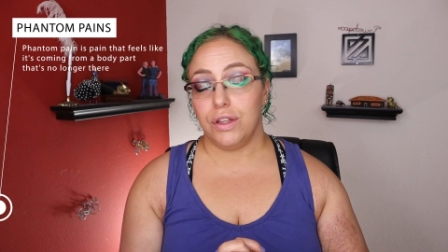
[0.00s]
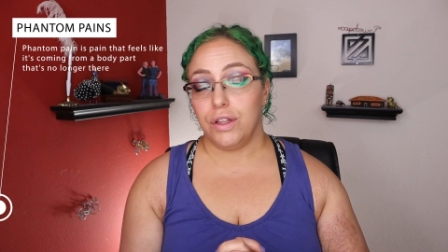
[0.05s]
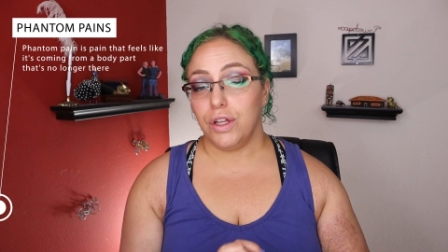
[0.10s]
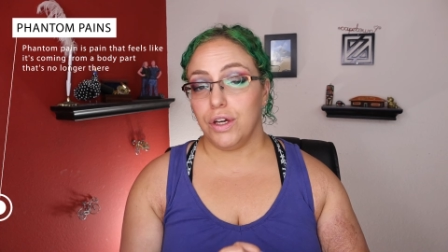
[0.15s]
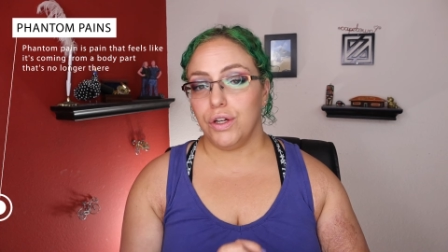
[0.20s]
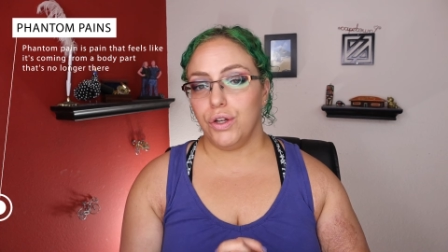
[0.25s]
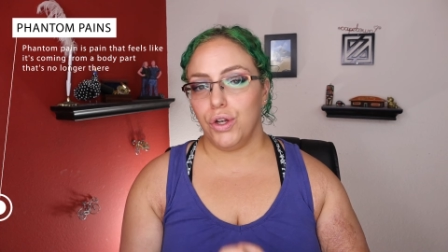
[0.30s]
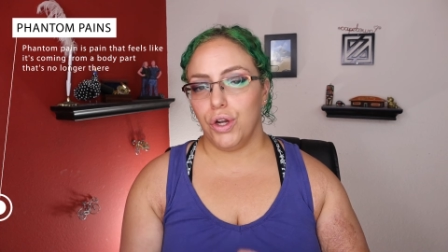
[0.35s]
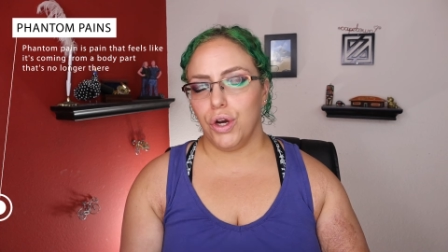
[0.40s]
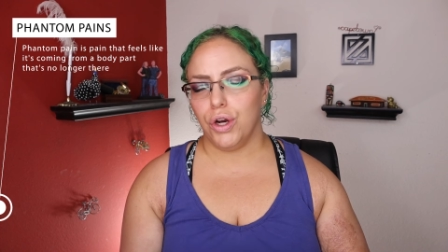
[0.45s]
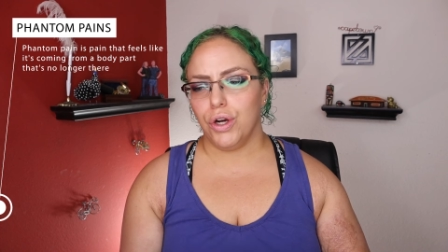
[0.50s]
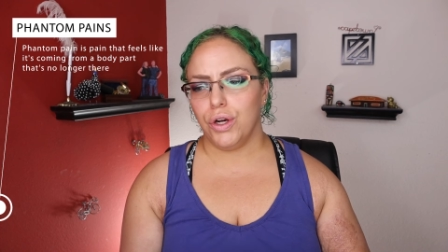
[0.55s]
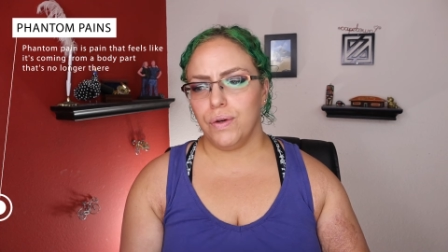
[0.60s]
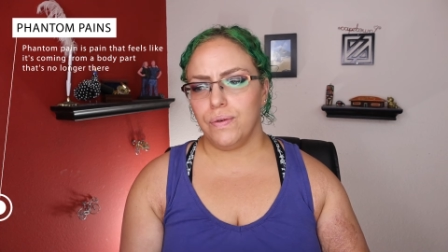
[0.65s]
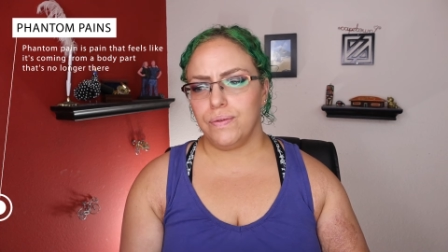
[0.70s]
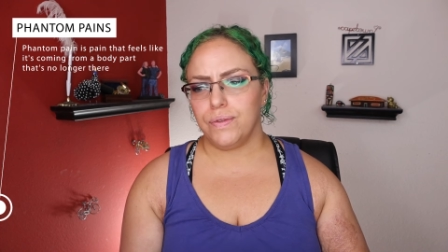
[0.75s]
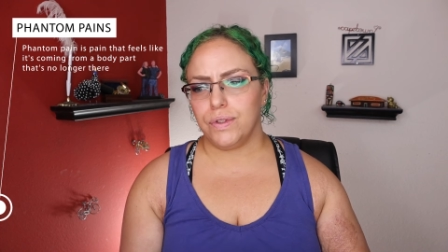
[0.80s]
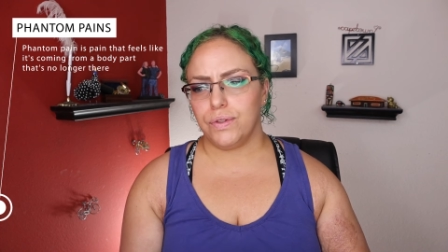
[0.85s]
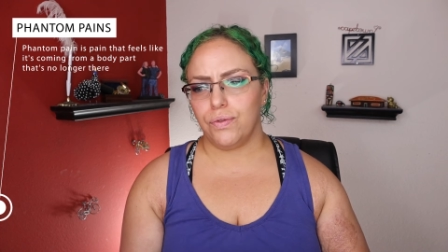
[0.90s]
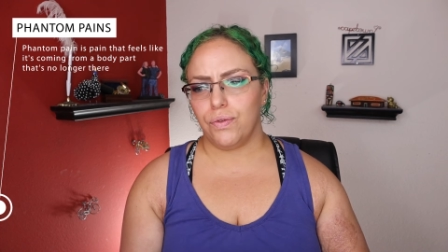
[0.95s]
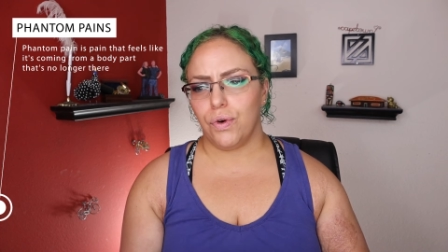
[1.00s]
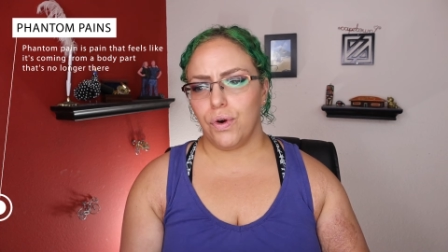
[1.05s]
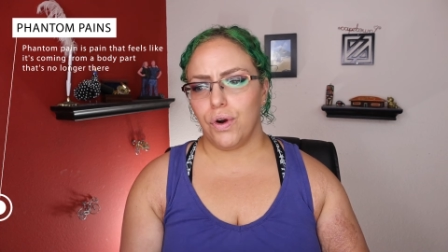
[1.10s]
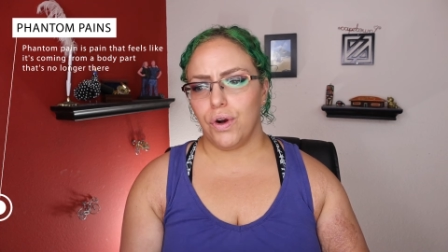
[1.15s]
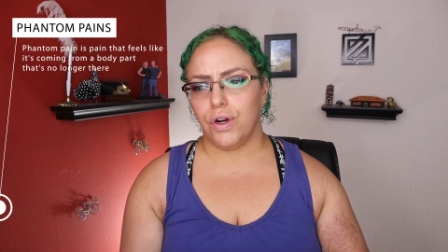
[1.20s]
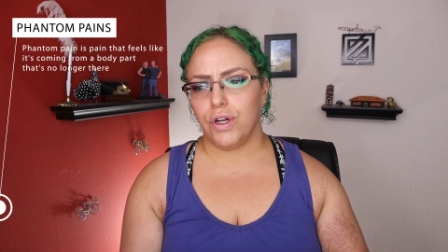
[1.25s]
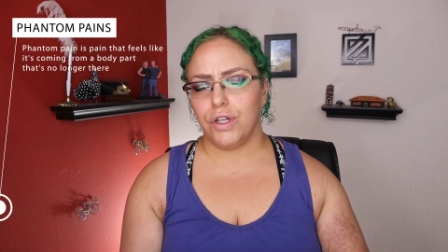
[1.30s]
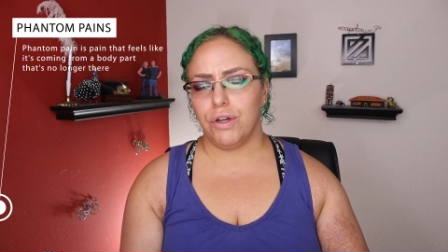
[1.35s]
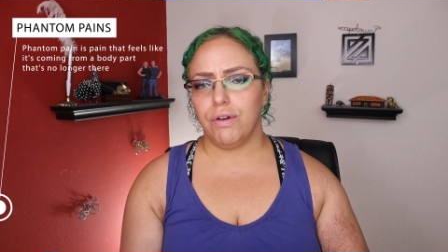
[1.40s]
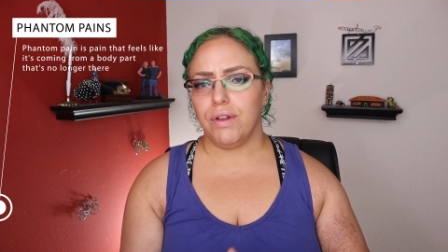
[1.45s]
The nerves
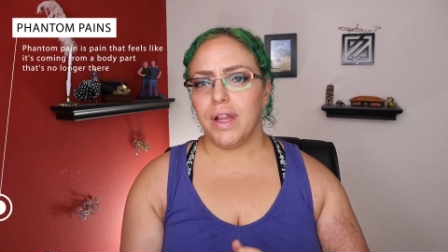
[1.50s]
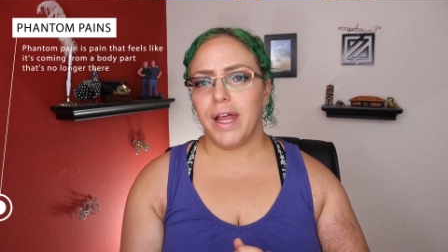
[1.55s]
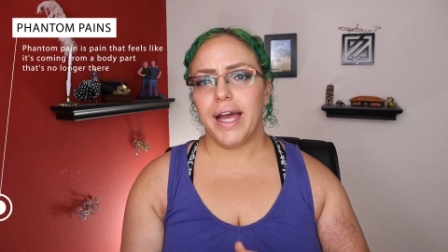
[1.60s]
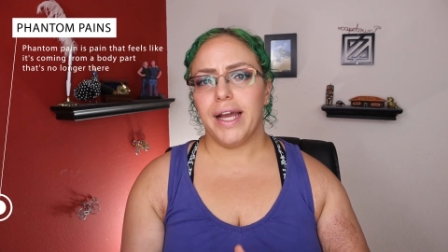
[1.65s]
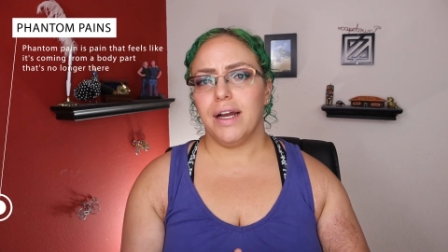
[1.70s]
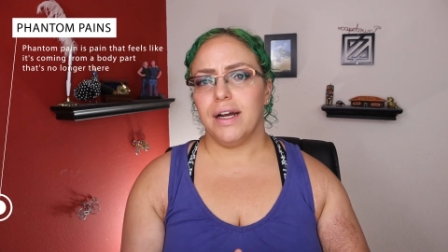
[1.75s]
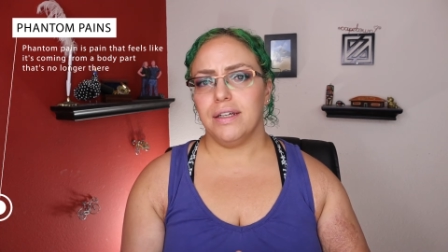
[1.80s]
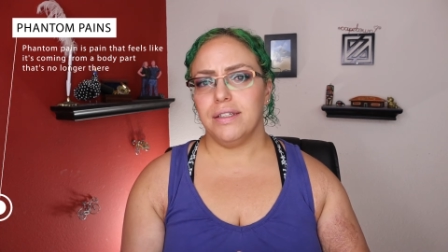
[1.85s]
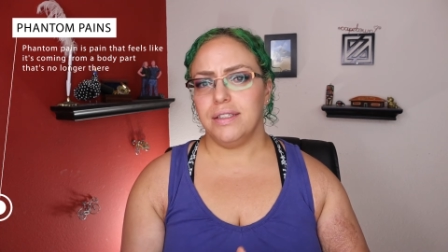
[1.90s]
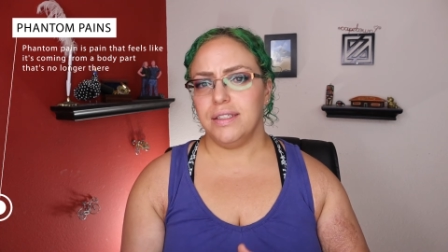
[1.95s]
for your leg are